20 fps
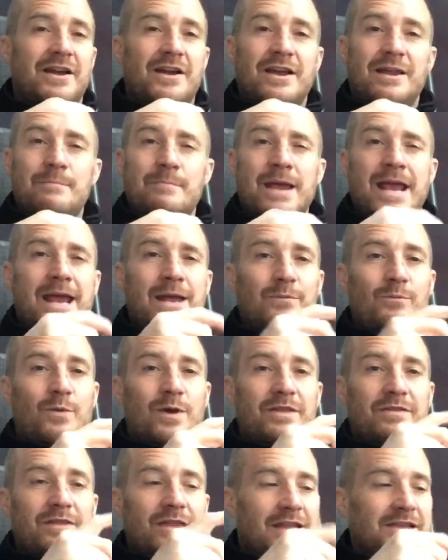And man,
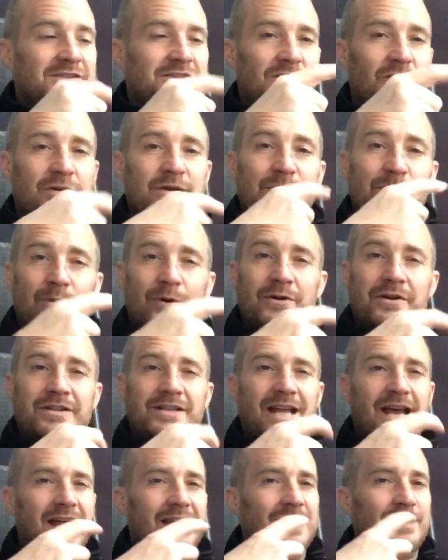when it started burning
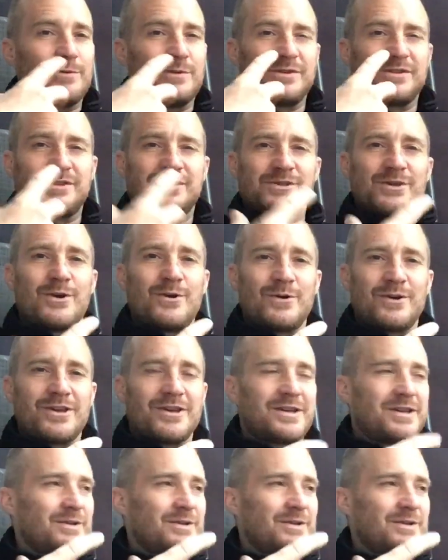that, it was so good.